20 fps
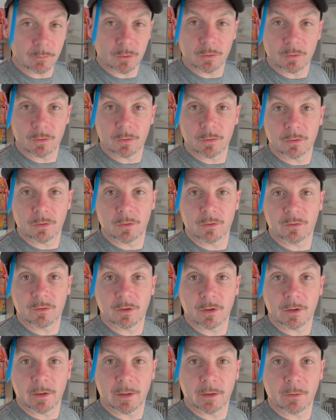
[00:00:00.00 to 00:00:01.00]
So I don't know if I'm
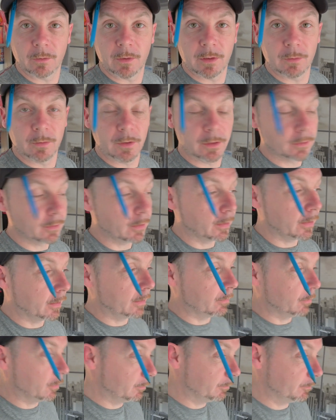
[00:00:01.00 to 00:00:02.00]
going to get away with it
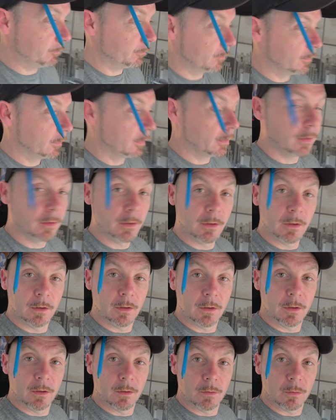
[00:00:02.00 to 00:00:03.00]
today, but
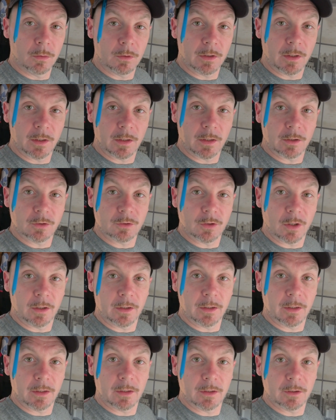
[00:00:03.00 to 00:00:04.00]
we'll take this down
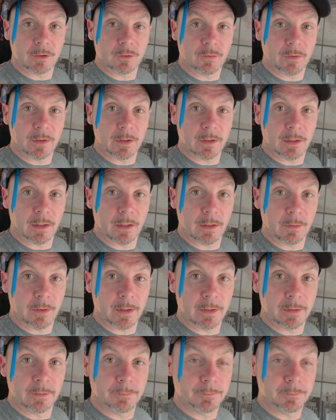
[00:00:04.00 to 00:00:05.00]
and get this fitted anyway.